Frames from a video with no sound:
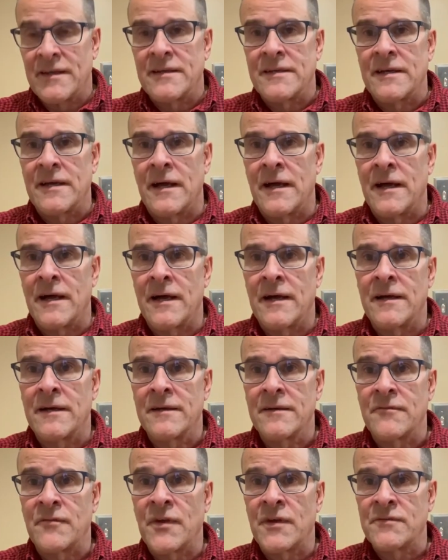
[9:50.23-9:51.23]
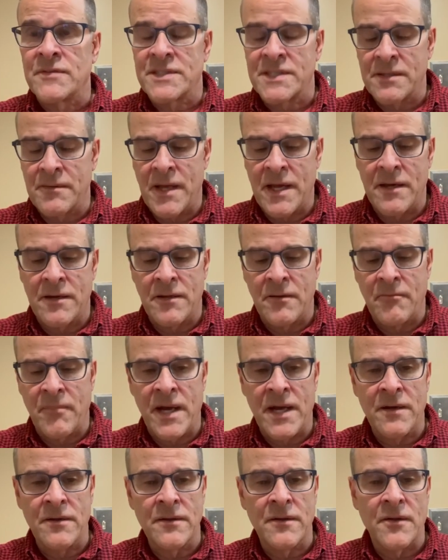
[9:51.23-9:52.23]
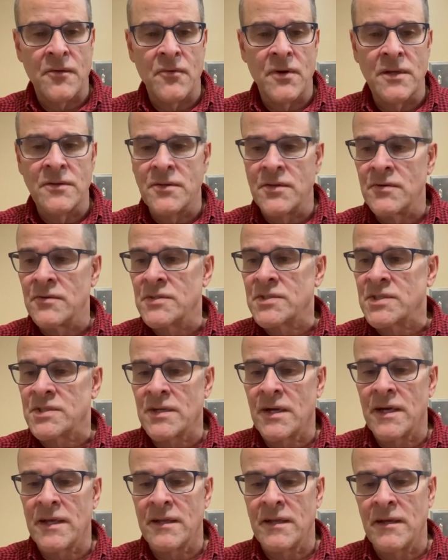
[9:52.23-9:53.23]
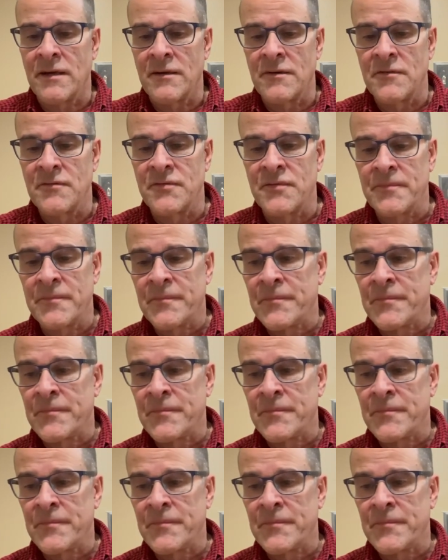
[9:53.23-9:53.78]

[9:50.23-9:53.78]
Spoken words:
If you ever see me out and about and you wanna do a shot of